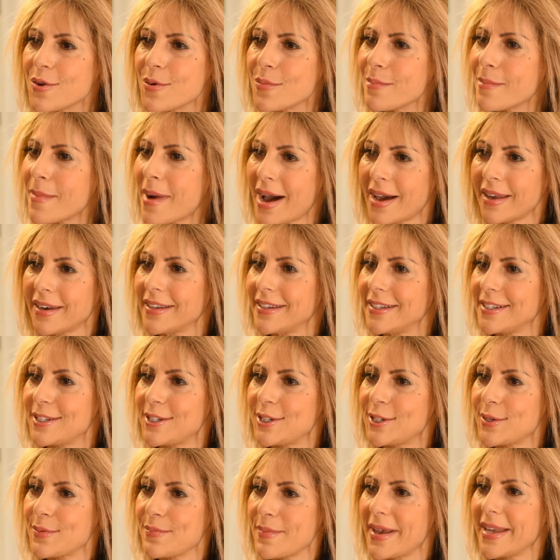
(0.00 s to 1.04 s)
you
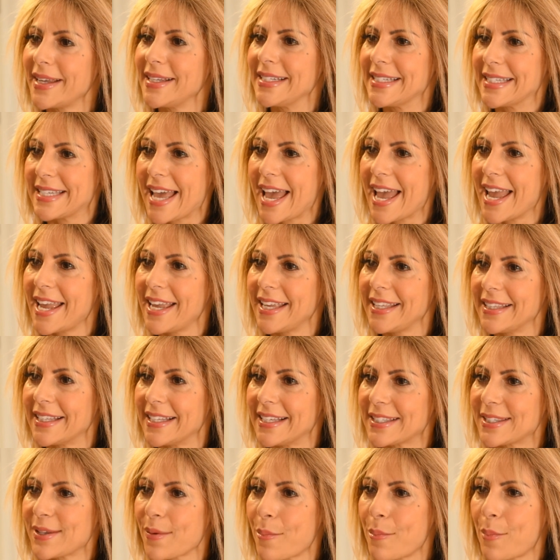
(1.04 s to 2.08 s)
managed to maintain
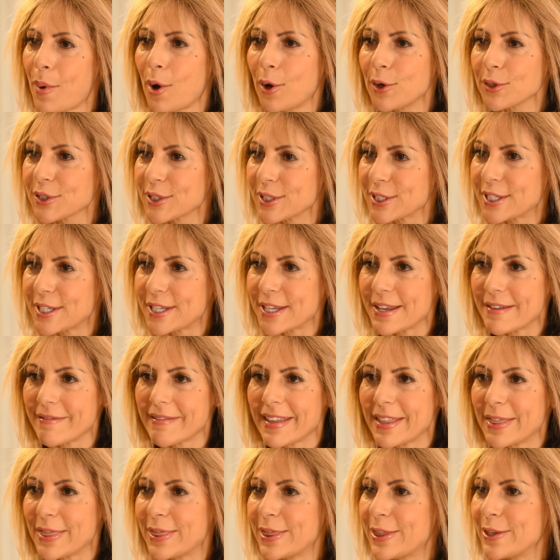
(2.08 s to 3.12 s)
this positive,
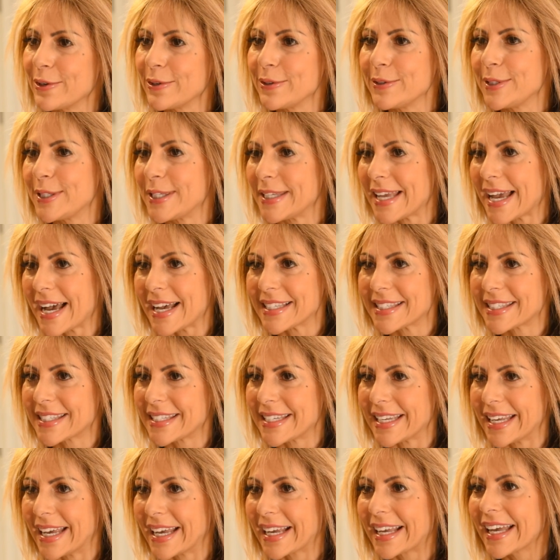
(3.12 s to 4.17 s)

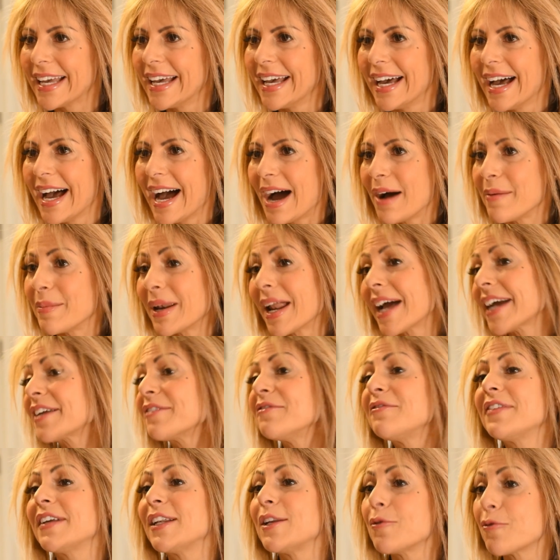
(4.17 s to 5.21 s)
enthusiastic? I mean, I
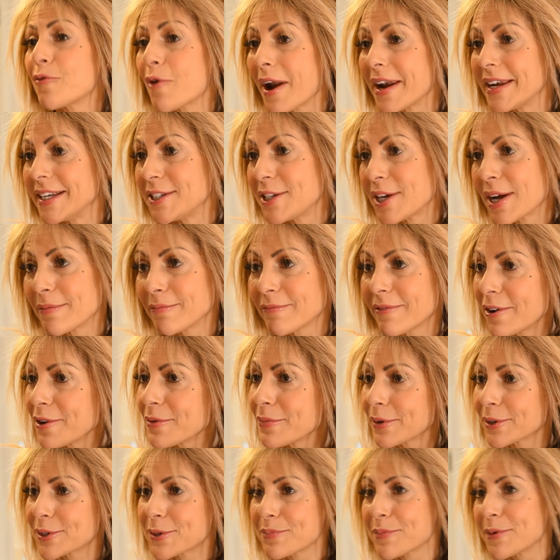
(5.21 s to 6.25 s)
can feel your energy. I'm very
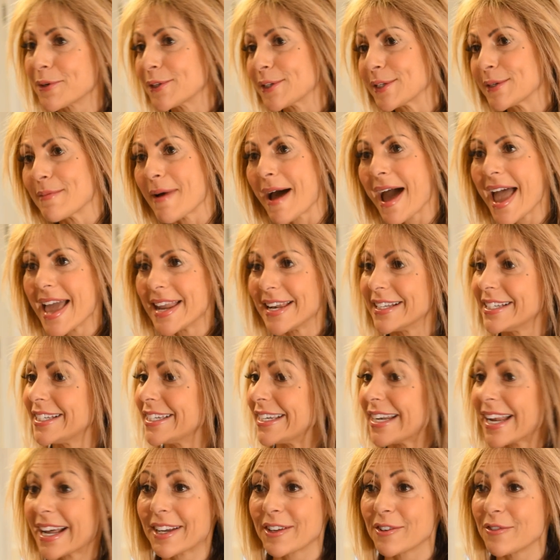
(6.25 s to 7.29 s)
much a person about
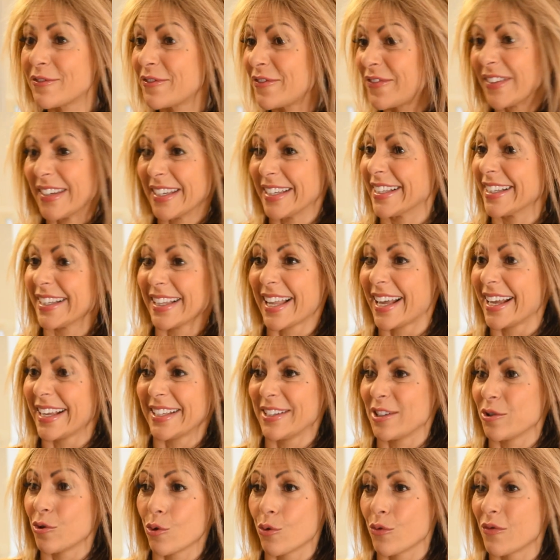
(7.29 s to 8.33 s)
energy, and I can feel
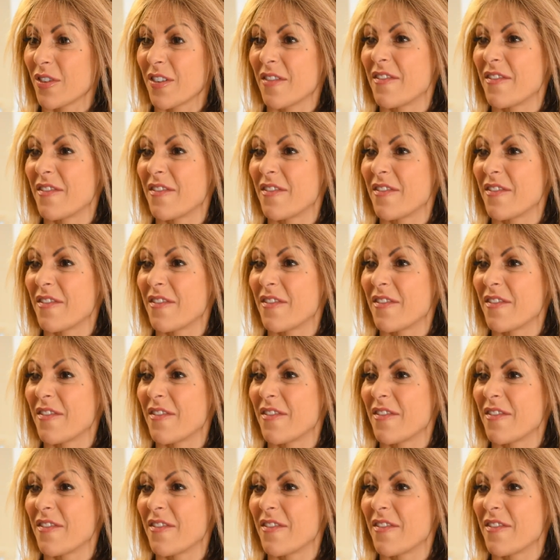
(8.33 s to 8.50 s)
like your